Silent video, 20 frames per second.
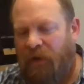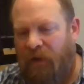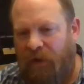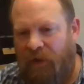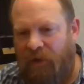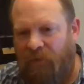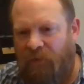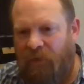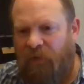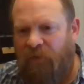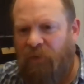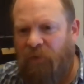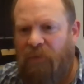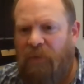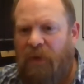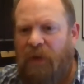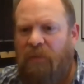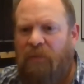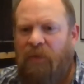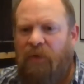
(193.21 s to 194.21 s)
individual
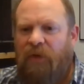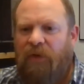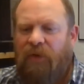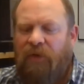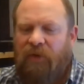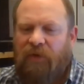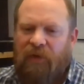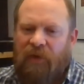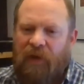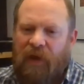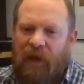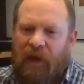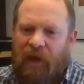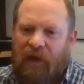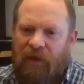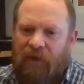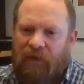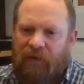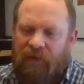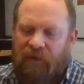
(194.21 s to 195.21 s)
members
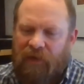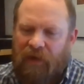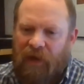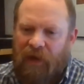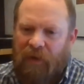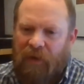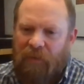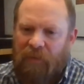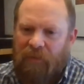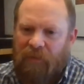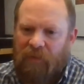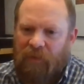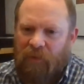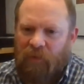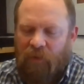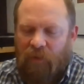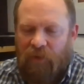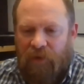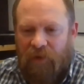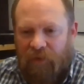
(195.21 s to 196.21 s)
and um,
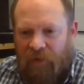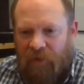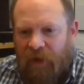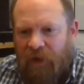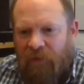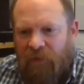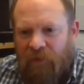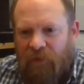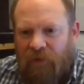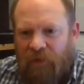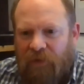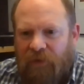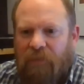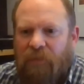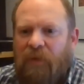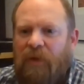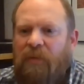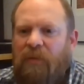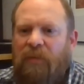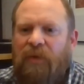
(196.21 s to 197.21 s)
organizational
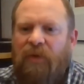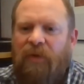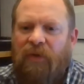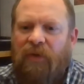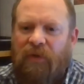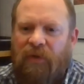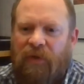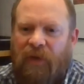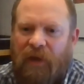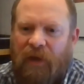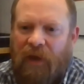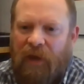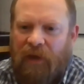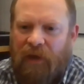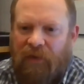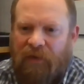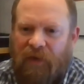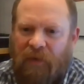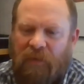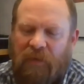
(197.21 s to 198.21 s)
members and
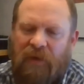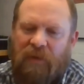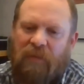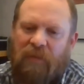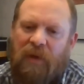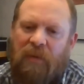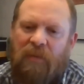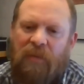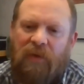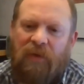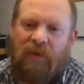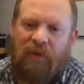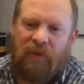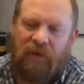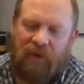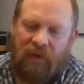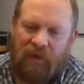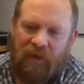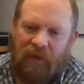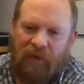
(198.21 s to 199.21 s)
academic
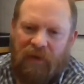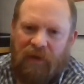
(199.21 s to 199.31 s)
members